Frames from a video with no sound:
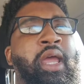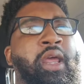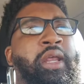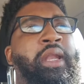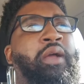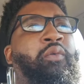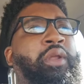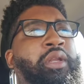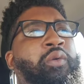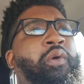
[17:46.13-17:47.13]
And like
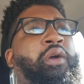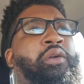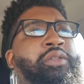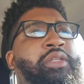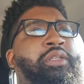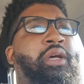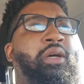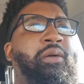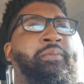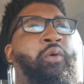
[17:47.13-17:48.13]
one of the words is,
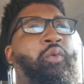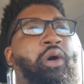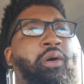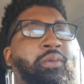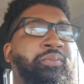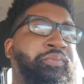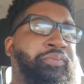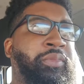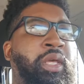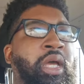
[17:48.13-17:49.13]

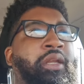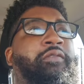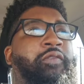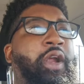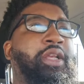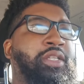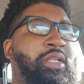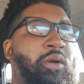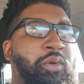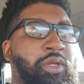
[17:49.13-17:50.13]
the phrases
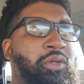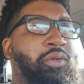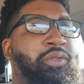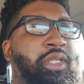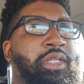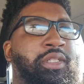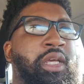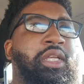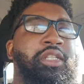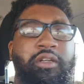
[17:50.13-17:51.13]
that we use is
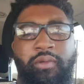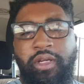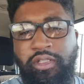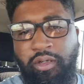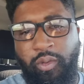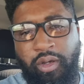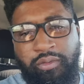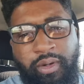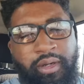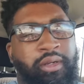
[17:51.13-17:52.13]
generational
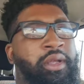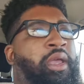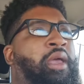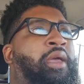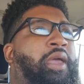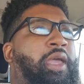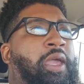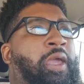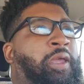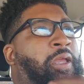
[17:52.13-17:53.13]
wealth, right?
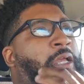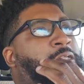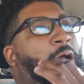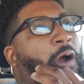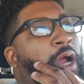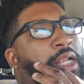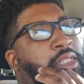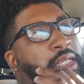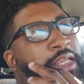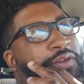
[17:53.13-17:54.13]
And it's hard
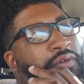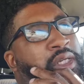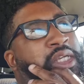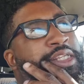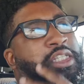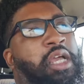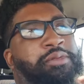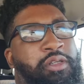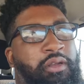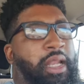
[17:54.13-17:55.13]
to even
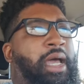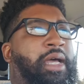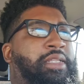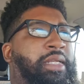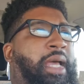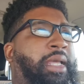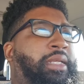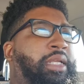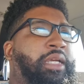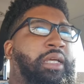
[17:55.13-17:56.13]
conceptualize an
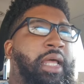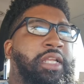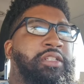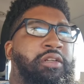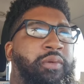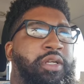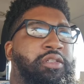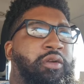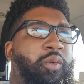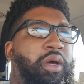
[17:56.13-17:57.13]
idea like
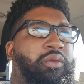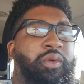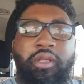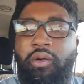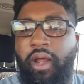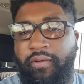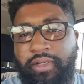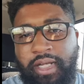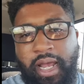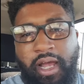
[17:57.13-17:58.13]
generational wealth when you don't have a
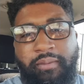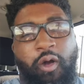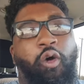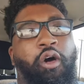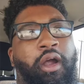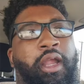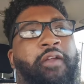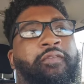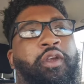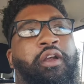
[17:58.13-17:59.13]
job. Or
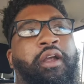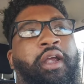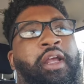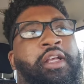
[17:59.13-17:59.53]
if you're